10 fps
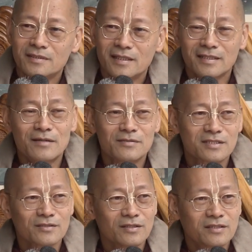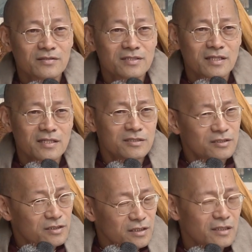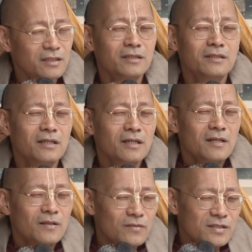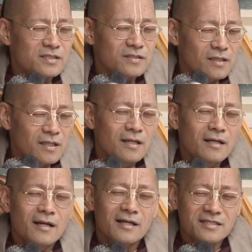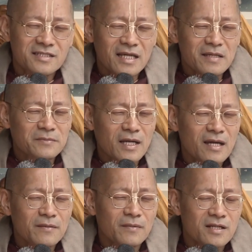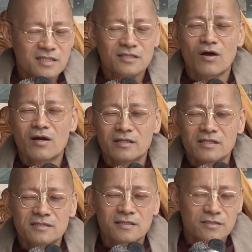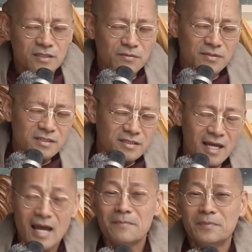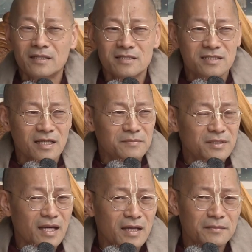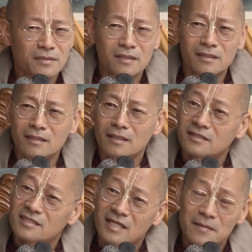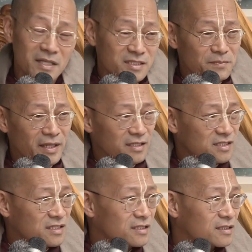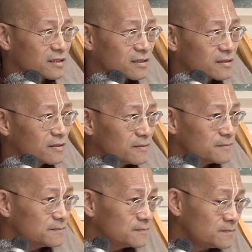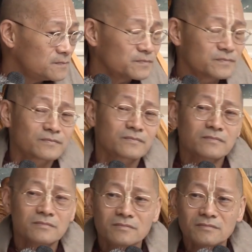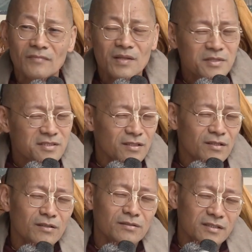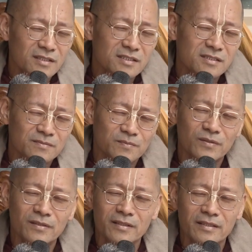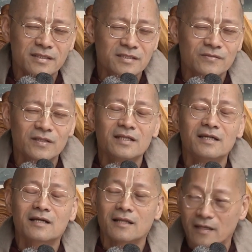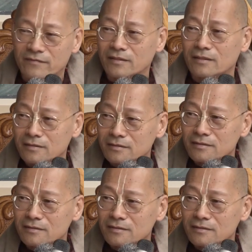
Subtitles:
And that was Lord Krishna. She was at the same time astonished. She was happy in the same time. At the same is mixed. Because, this boy is really clever.